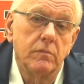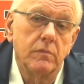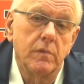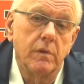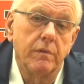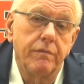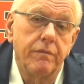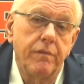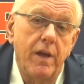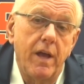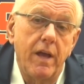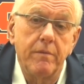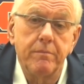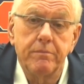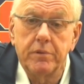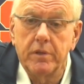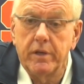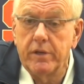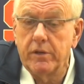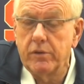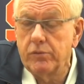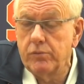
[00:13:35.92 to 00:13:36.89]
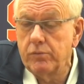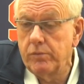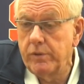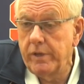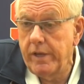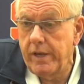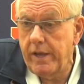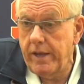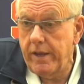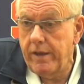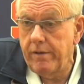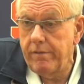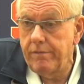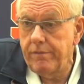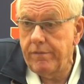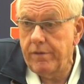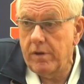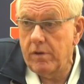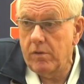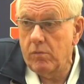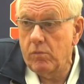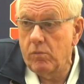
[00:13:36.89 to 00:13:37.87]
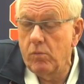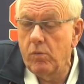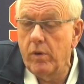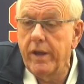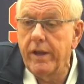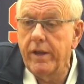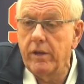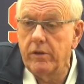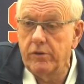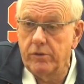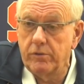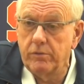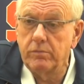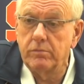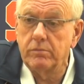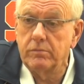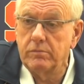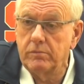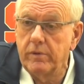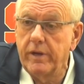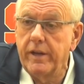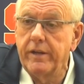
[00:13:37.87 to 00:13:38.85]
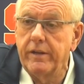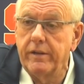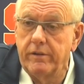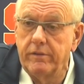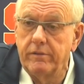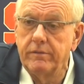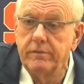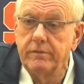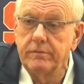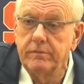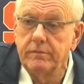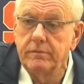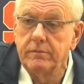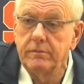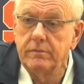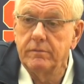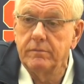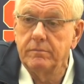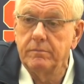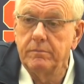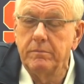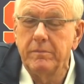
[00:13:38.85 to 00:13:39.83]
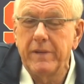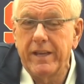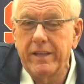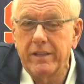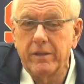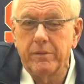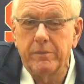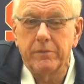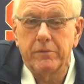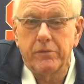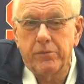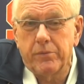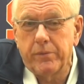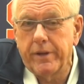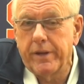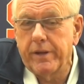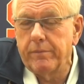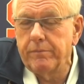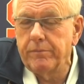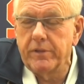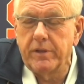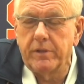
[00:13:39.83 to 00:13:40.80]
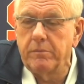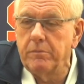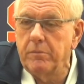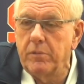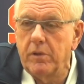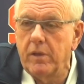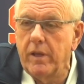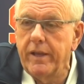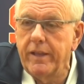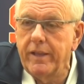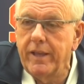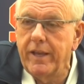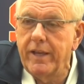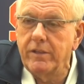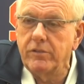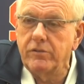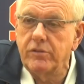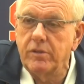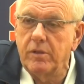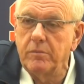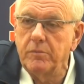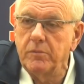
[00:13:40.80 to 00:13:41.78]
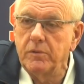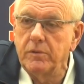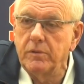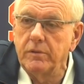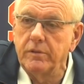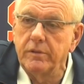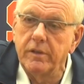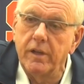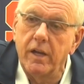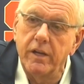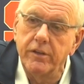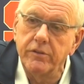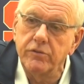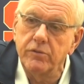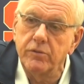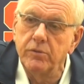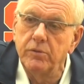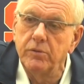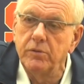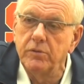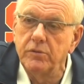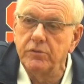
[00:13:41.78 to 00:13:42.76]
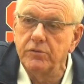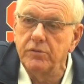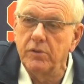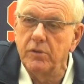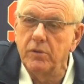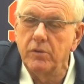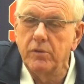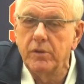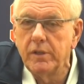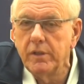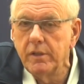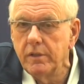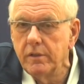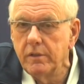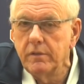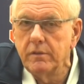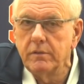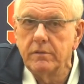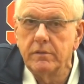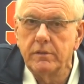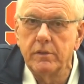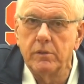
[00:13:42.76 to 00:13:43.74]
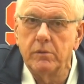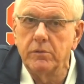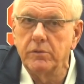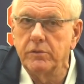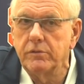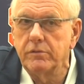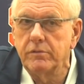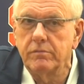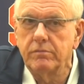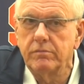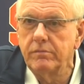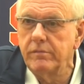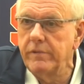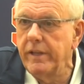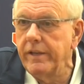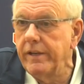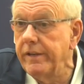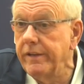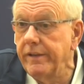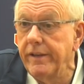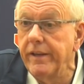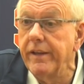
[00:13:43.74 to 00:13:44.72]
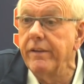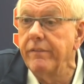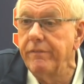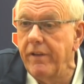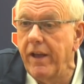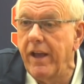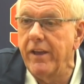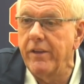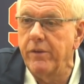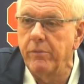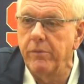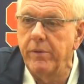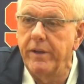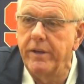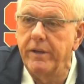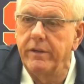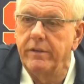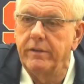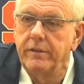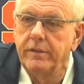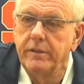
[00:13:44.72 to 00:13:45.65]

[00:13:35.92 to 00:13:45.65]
The five players we have are way underrated. Mainly three of them didn't play last summer in high school, so you know they didn't get evaluated.